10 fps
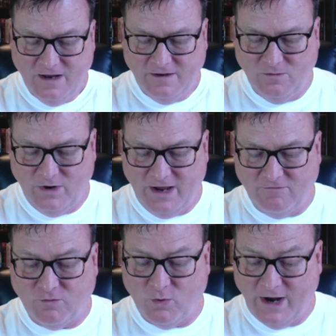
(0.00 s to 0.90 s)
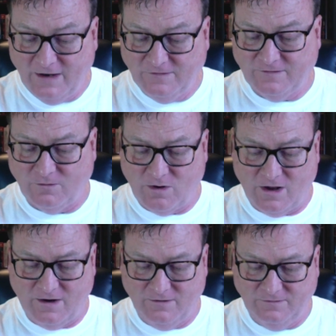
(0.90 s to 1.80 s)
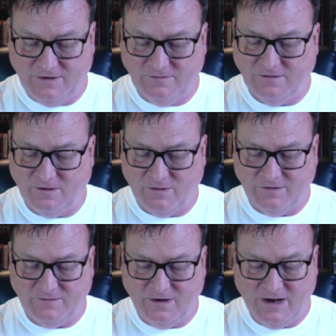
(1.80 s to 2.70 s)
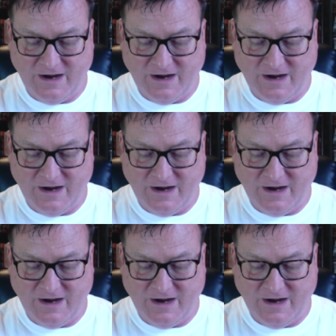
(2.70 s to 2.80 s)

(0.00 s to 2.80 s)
Then we have red serranos. That's interesting.